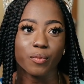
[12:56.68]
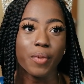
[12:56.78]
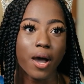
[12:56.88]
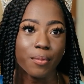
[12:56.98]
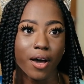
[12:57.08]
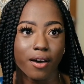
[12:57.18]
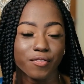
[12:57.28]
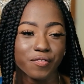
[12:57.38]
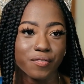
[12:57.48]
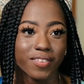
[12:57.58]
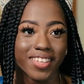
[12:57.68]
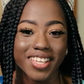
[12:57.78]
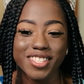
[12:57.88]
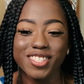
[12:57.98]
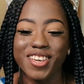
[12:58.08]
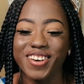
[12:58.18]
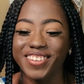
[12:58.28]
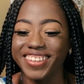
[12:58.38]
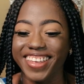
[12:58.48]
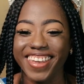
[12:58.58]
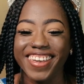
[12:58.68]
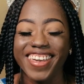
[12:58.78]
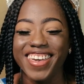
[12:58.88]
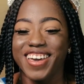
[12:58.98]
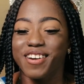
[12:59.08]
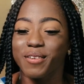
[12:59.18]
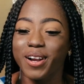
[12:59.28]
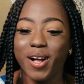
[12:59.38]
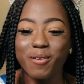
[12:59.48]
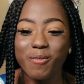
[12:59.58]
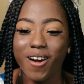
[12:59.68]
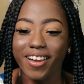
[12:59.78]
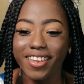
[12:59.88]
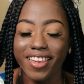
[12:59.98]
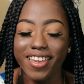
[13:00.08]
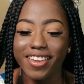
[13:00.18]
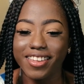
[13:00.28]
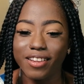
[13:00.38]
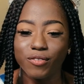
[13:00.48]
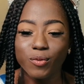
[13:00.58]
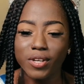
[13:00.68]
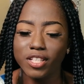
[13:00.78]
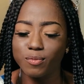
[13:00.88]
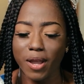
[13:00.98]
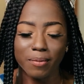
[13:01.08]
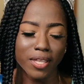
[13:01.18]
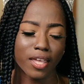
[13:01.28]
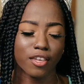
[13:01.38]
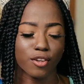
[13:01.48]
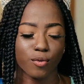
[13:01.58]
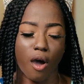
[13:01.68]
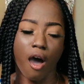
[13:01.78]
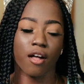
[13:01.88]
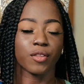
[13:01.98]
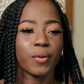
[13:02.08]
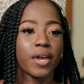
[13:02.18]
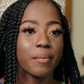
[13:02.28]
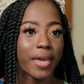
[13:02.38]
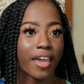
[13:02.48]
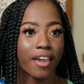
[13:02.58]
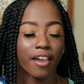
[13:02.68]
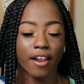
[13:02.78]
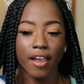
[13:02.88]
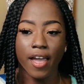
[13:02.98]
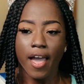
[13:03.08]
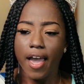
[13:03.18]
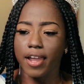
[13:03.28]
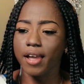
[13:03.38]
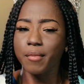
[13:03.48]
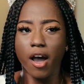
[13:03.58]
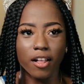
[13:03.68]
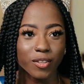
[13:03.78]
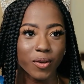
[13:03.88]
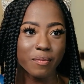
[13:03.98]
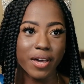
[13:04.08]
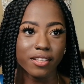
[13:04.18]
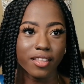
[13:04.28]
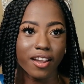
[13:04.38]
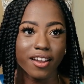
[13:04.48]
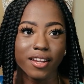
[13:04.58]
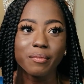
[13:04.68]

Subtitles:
pop off. So like we're all walking and everyone is probably like, all the way up here. And I'm all the way back there, and